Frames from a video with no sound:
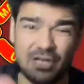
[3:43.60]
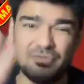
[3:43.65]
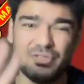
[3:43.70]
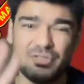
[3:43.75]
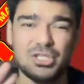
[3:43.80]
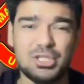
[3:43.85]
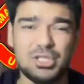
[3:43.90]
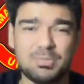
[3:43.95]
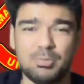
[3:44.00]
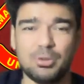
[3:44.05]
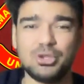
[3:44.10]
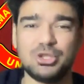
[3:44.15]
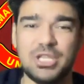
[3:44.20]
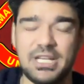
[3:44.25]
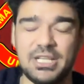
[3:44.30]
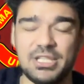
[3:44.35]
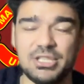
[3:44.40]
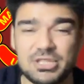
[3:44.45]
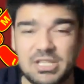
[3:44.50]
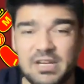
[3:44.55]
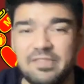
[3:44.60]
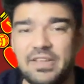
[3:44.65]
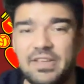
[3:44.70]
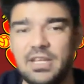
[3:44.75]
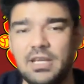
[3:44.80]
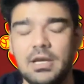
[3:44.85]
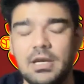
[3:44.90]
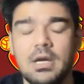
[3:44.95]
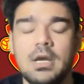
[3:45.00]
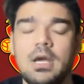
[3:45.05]
kind of just pushing,
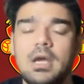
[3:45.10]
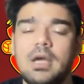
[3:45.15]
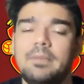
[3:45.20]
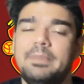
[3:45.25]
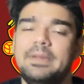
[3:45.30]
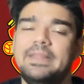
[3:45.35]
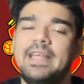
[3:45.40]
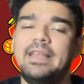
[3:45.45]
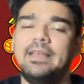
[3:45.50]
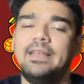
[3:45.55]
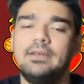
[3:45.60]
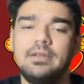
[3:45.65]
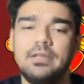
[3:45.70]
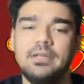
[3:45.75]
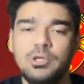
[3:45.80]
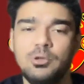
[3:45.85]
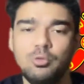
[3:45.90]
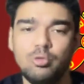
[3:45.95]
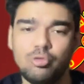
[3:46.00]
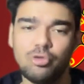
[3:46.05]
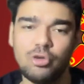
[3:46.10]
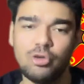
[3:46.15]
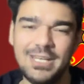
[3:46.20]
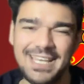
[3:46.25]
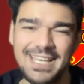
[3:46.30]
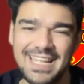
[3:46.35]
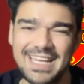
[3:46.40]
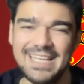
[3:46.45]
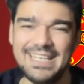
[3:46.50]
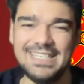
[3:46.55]
shoving, but then you
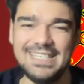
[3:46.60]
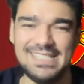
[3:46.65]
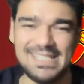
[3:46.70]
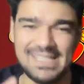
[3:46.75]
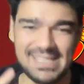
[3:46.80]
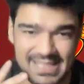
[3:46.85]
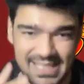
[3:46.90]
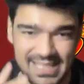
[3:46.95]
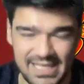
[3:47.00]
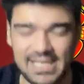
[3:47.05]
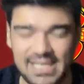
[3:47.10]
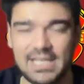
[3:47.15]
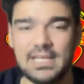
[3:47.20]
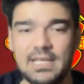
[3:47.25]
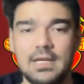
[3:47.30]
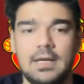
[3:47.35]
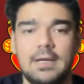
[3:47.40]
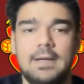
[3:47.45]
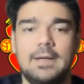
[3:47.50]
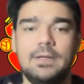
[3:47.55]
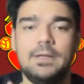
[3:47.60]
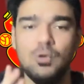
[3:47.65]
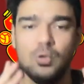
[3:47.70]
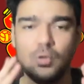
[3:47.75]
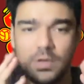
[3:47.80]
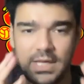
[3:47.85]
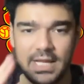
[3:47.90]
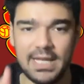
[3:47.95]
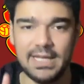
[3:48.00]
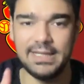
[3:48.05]
clearly see
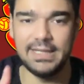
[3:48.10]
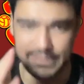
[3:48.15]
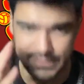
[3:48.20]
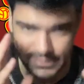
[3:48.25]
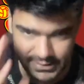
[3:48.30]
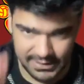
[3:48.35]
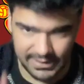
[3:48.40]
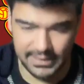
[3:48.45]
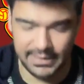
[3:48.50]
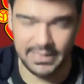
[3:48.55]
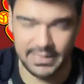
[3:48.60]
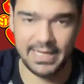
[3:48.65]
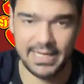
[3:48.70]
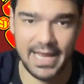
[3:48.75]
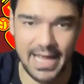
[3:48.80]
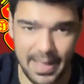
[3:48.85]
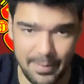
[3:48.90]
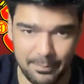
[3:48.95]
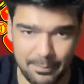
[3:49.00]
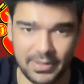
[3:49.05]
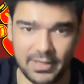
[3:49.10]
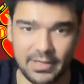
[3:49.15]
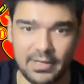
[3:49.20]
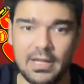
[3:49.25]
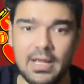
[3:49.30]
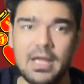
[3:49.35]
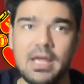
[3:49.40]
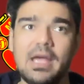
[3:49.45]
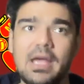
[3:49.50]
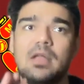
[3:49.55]
that happen.
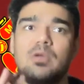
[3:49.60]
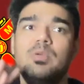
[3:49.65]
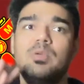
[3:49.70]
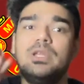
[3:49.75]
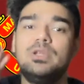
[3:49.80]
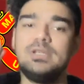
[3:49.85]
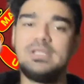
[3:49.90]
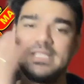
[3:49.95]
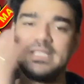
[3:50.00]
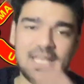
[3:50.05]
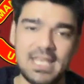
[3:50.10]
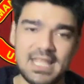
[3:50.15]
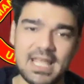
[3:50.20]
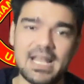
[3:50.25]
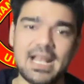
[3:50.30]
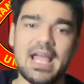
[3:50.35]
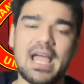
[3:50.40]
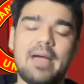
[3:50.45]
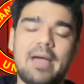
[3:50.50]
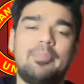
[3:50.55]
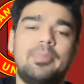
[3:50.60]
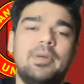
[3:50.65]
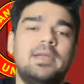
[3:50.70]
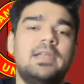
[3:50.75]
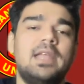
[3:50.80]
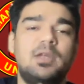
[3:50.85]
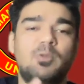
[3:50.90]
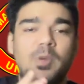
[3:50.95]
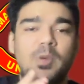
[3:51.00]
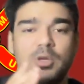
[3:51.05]
And when you see that
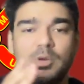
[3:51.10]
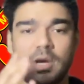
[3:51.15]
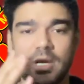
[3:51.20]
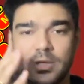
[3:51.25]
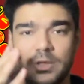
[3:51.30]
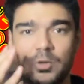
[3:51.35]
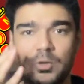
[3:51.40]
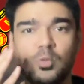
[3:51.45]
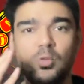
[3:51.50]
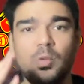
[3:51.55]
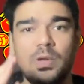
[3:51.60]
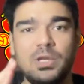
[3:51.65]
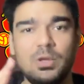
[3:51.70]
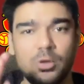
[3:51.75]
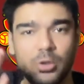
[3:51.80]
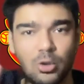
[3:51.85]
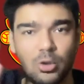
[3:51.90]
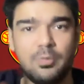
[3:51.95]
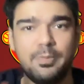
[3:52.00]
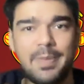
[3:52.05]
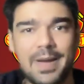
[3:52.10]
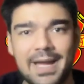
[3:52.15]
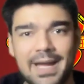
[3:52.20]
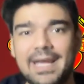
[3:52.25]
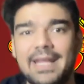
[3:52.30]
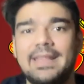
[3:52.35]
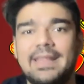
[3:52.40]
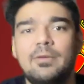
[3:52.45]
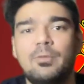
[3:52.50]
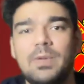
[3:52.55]
happen, and when you look
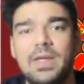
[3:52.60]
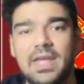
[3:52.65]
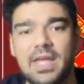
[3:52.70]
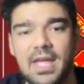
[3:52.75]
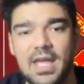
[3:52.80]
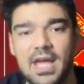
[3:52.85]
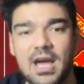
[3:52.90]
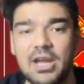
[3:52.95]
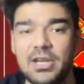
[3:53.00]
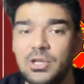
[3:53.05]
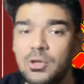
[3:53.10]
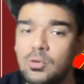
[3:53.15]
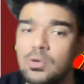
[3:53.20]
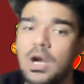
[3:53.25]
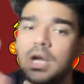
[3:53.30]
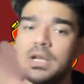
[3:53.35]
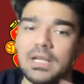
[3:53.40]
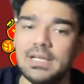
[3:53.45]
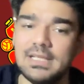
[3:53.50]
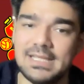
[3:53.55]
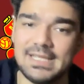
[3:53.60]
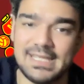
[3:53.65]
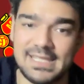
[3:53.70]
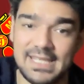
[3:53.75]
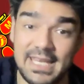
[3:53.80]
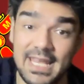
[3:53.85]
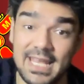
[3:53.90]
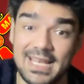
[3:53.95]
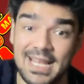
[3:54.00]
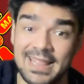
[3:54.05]
back at the VAR, you can't
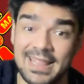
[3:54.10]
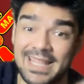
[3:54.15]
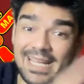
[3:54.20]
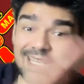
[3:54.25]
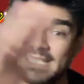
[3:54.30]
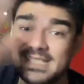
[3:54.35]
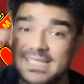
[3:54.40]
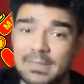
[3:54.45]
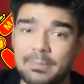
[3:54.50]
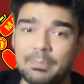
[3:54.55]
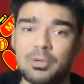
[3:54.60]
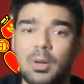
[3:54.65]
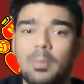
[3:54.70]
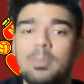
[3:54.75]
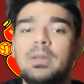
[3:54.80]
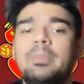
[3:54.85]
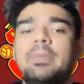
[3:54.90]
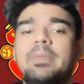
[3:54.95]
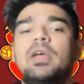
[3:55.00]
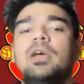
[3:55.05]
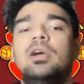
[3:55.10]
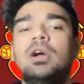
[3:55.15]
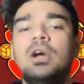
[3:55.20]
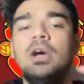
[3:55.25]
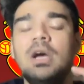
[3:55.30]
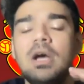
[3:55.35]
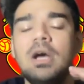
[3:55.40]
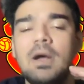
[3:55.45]
unsee it, and that's the problem here.